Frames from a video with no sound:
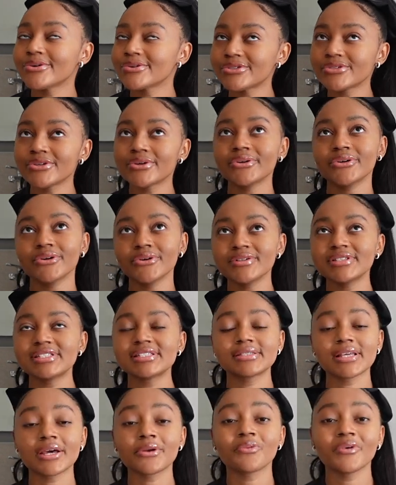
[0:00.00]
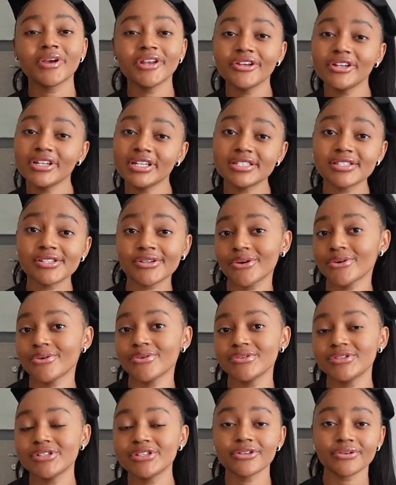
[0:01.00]
also note that when you need to
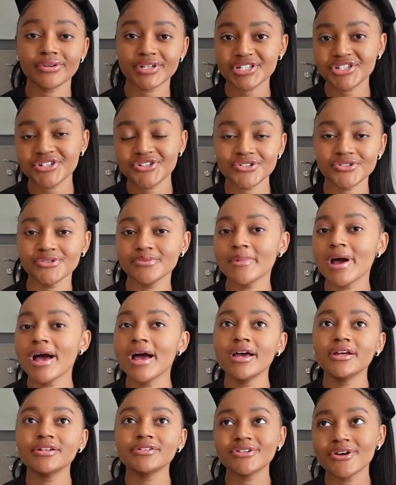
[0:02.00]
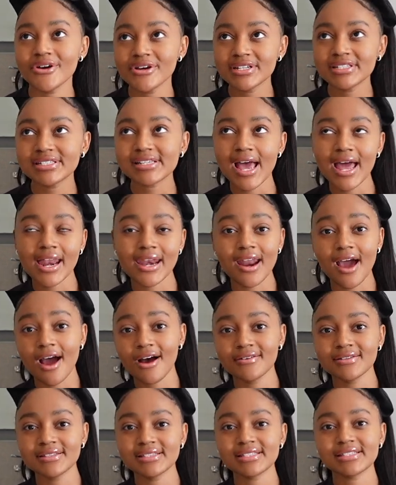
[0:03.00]
go to the restroom, don't
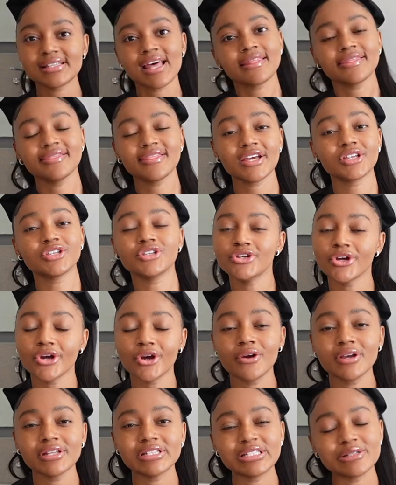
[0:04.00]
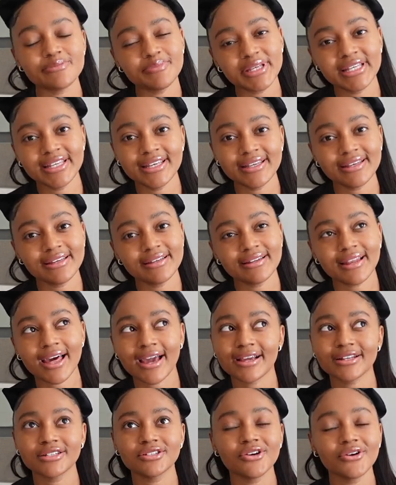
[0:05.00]
announce that you're going to pee.
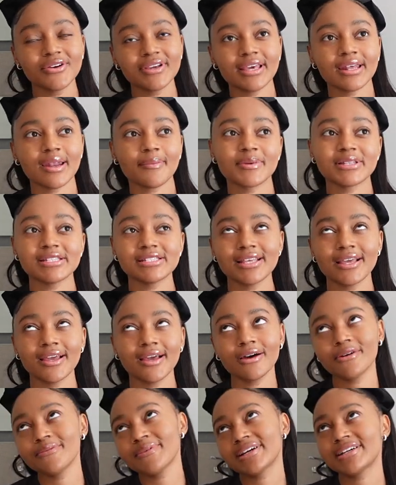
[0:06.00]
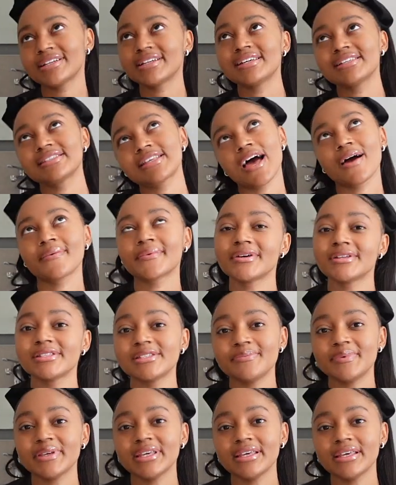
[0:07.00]
Like, don't get up and say, oh my goodness, I'm going
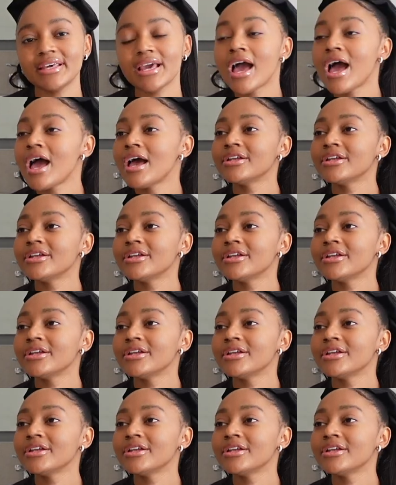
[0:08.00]
to pee.